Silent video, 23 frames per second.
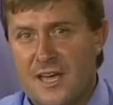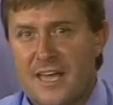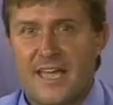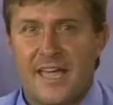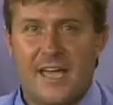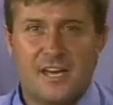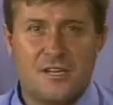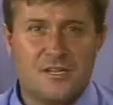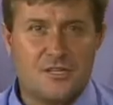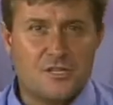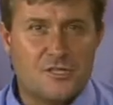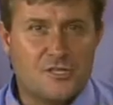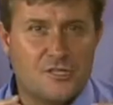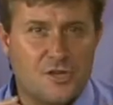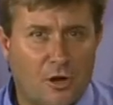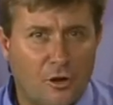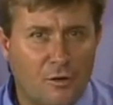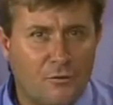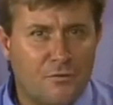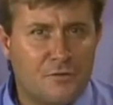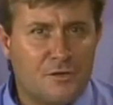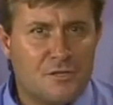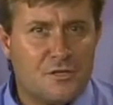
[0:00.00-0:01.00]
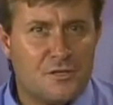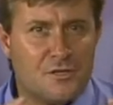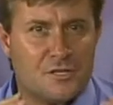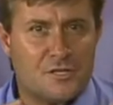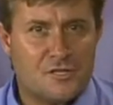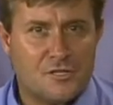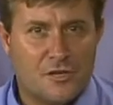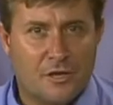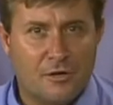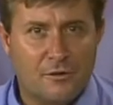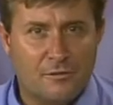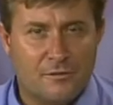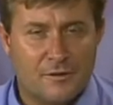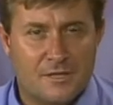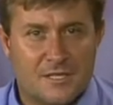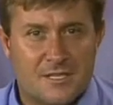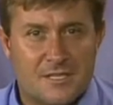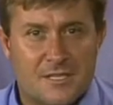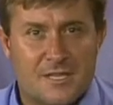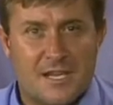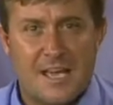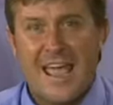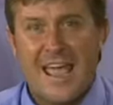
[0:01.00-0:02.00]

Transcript: can dissolve into the solvent